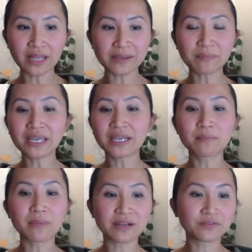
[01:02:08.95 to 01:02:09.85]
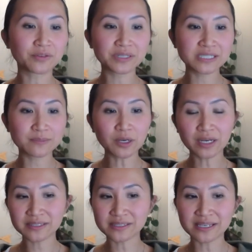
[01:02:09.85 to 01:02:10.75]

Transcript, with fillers: like make it a mindful experience,